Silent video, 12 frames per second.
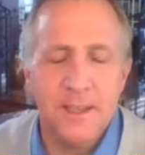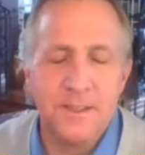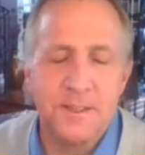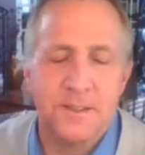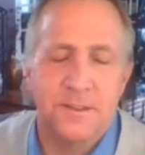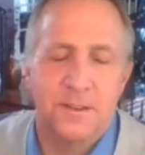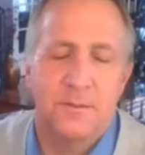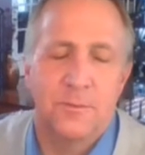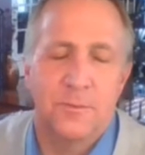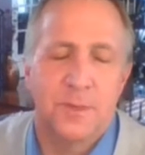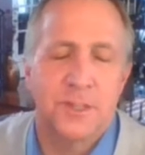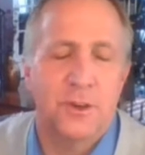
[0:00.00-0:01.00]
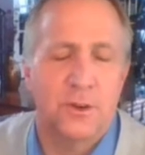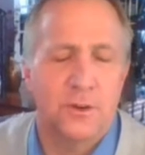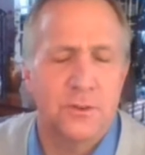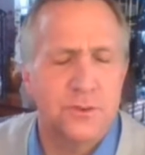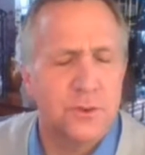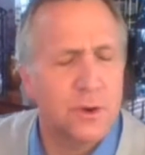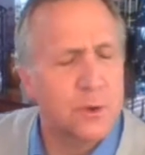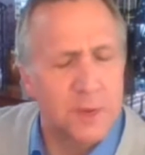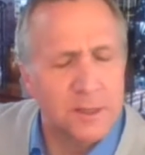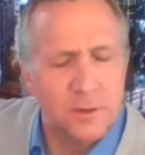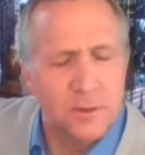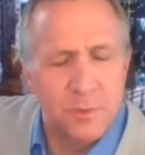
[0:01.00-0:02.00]
And just return to our
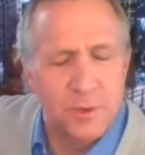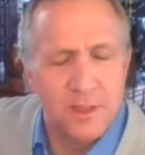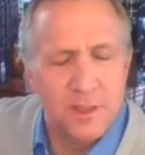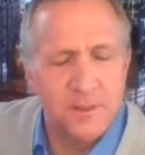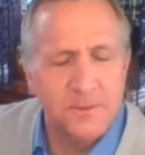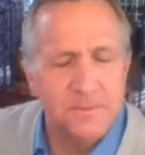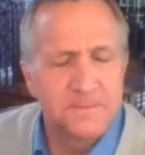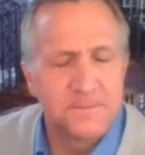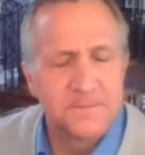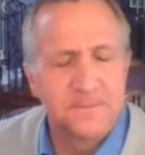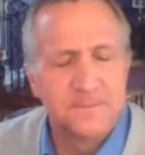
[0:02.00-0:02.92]
regular breathing.